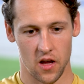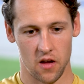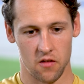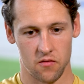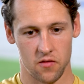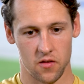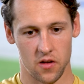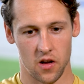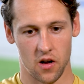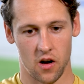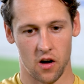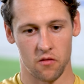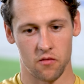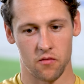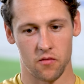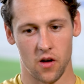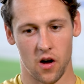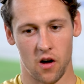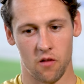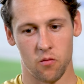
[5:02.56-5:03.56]

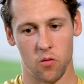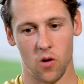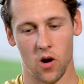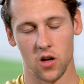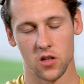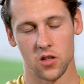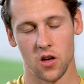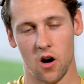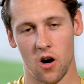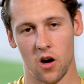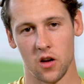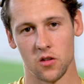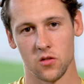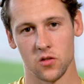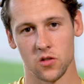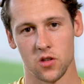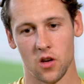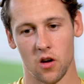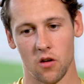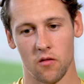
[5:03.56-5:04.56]
I've worked hard
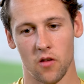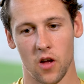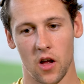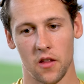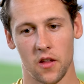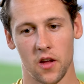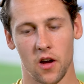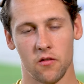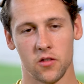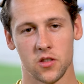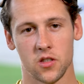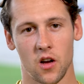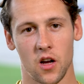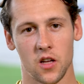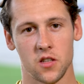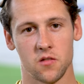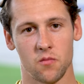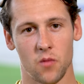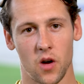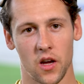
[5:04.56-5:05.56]
on sort of like the other
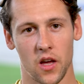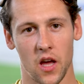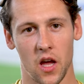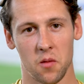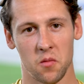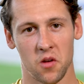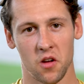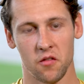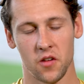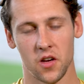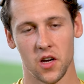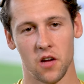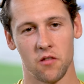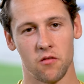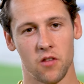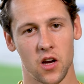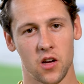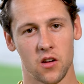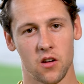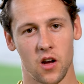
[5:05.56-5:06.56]
sides of my game, and I think they've
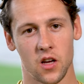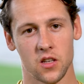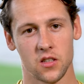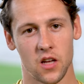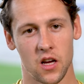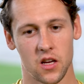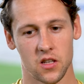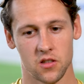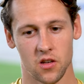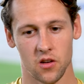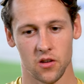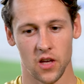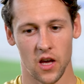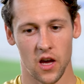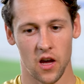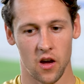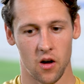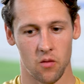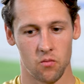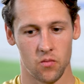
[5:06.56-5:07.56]
recognised that. So
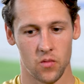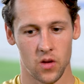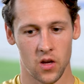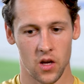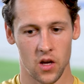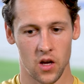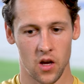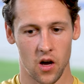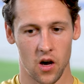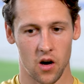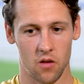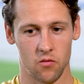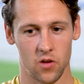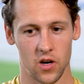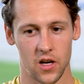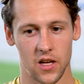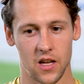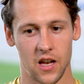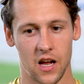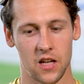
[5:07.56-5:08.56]
yeah, I'm
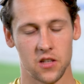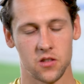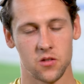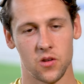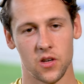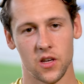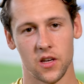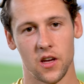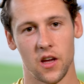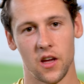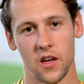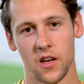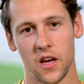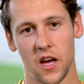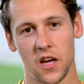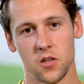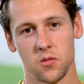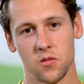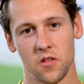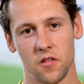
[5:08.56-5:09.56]
really glad to
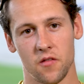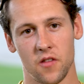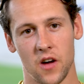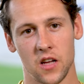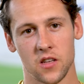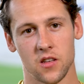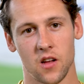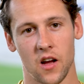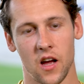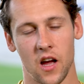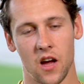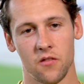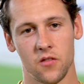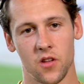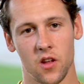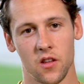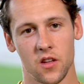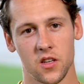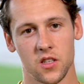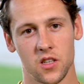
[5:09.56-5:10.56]
engage with the fans like I have
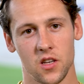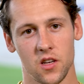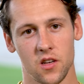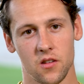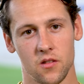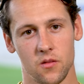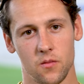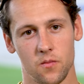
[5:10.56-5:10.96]
done this year.